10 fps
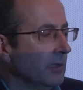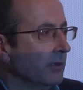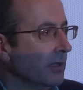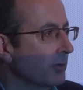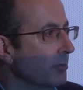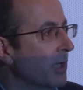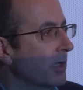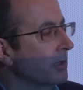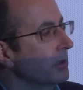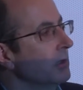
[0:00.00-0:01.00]
The other
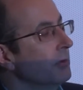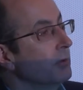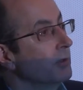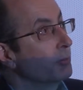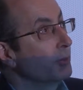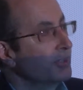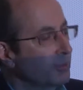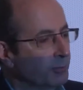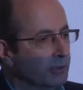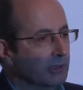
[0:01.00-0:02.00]
model or
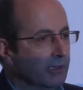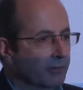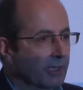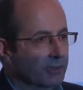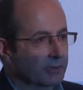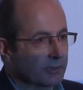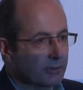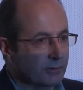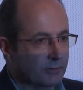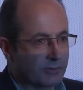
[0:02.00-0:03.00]
principle that we actually
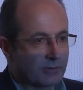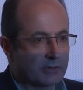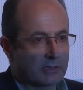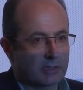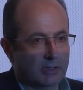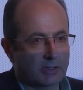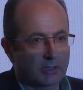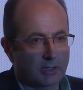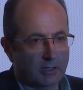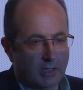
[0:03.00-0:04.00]
use
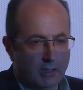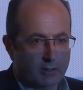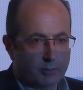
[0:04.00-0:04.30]
in our